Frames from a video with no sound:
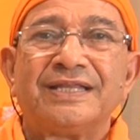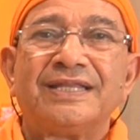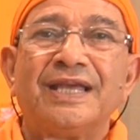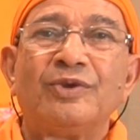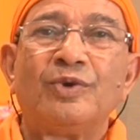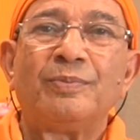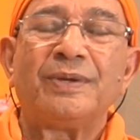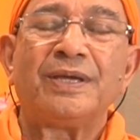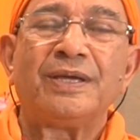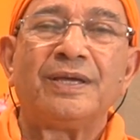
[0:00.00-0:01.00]
there will
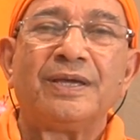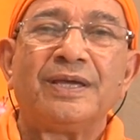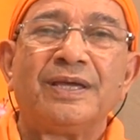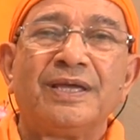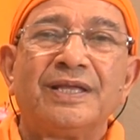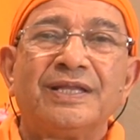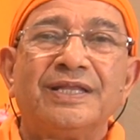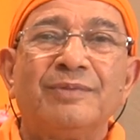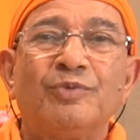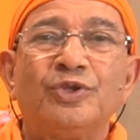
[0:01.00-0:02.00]
be
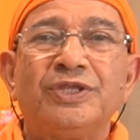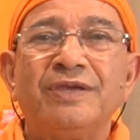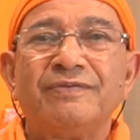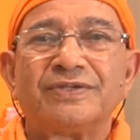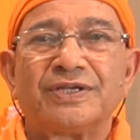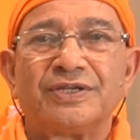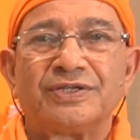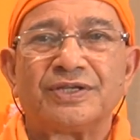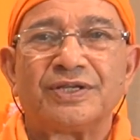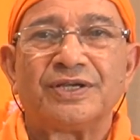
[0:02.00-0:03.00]
the buddhi
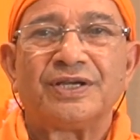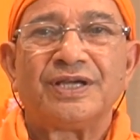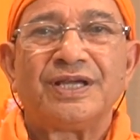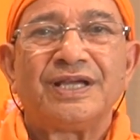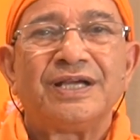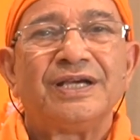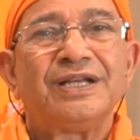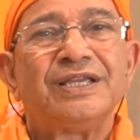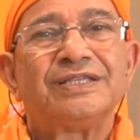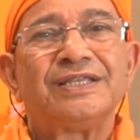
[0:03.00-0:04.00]
visarjana,
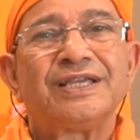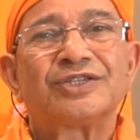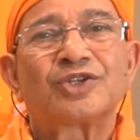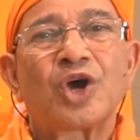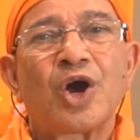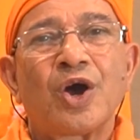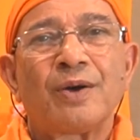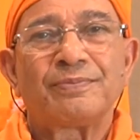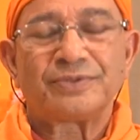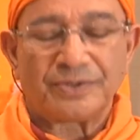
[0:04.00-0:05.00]
reasoning
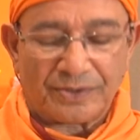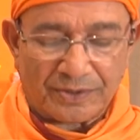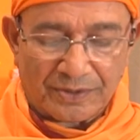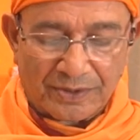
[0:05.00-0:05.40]
stops,